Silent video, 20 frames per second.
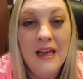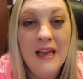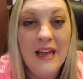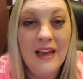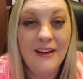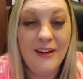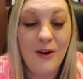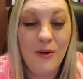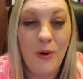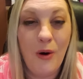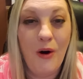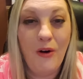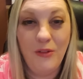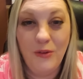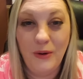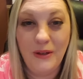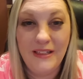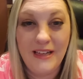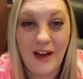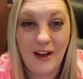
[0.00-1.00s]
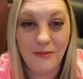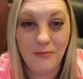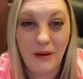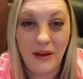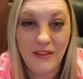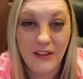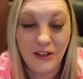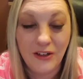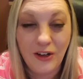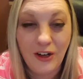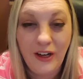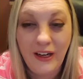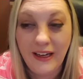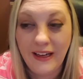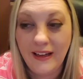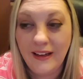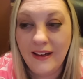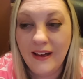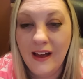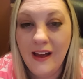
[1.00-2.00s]
and go all the way down by the
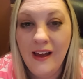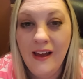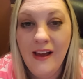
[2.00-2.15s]
creek.